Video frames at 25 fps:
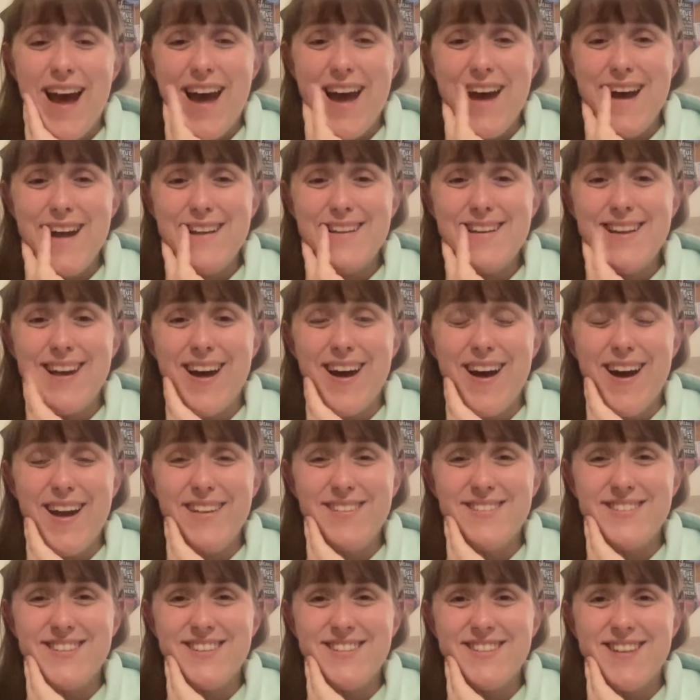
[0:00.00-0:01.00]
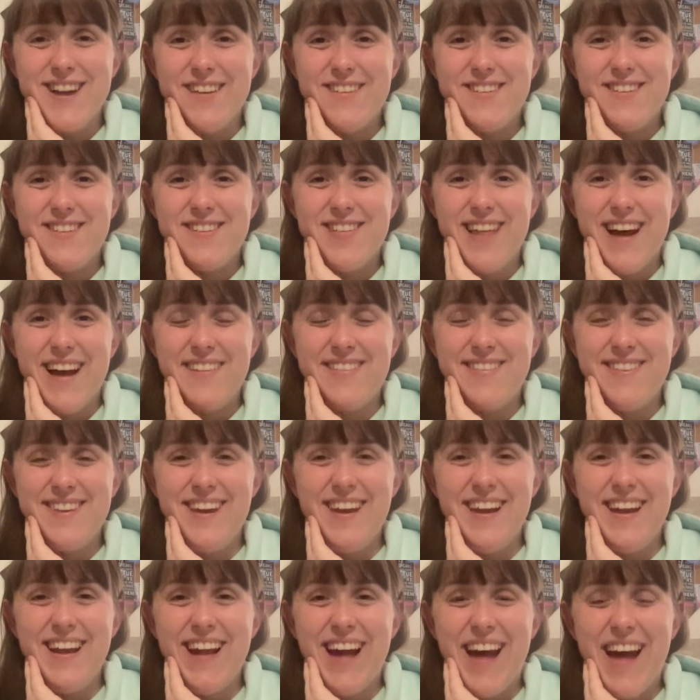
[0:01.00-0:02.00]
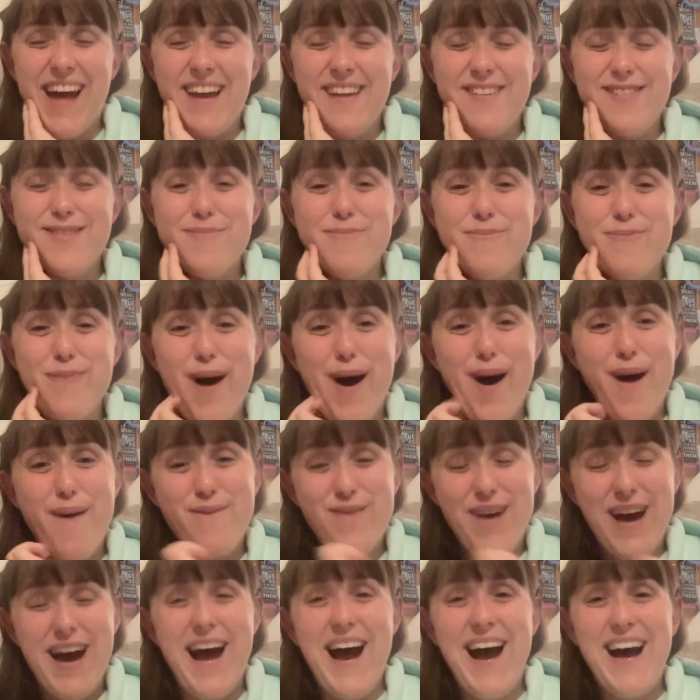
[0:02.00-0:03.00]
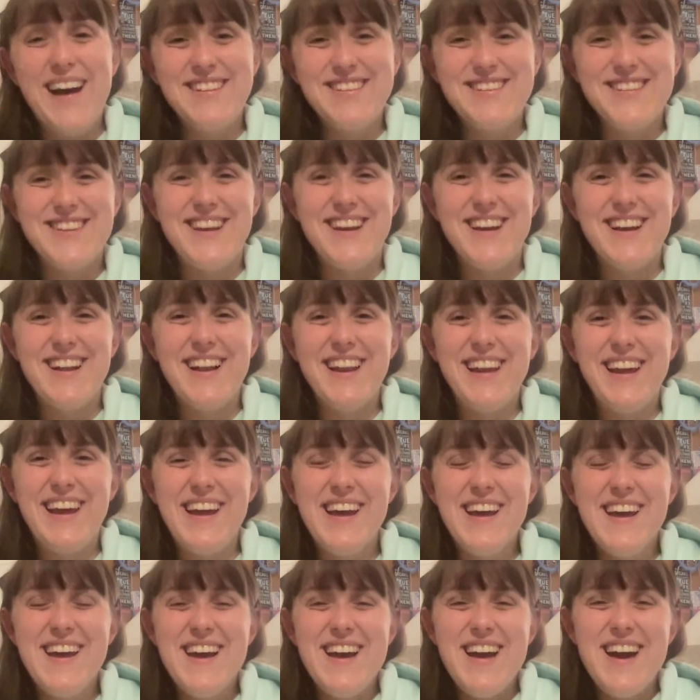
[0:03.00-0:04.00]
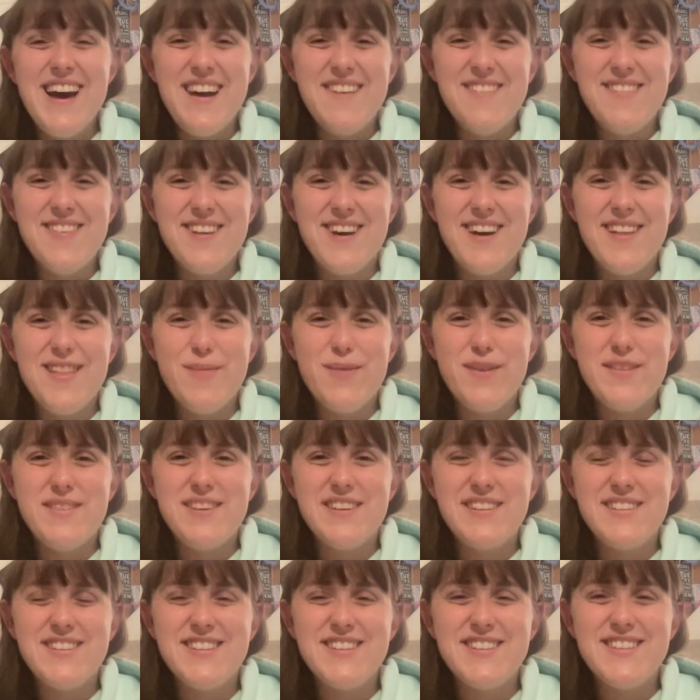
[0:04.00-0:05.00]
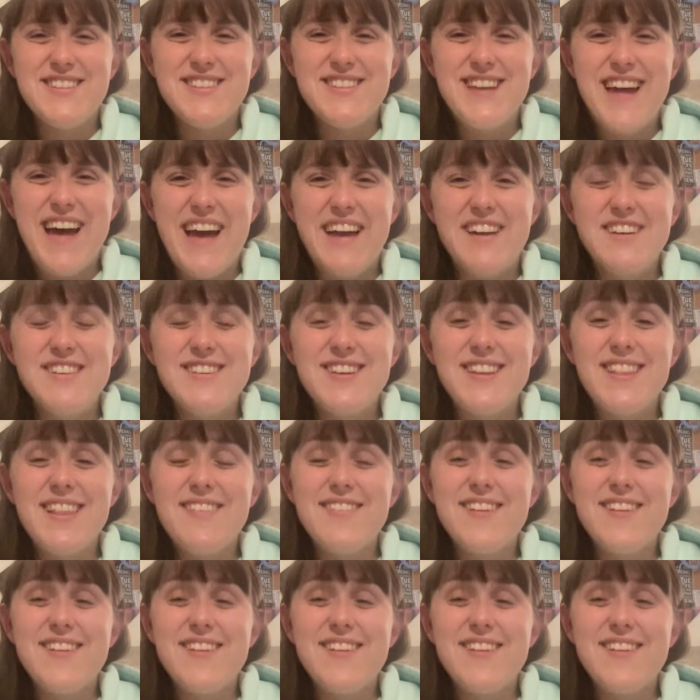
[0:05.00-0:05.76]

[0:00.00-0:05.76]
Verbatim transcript: And I just noticed that DK's mum actually um, signed the petition today.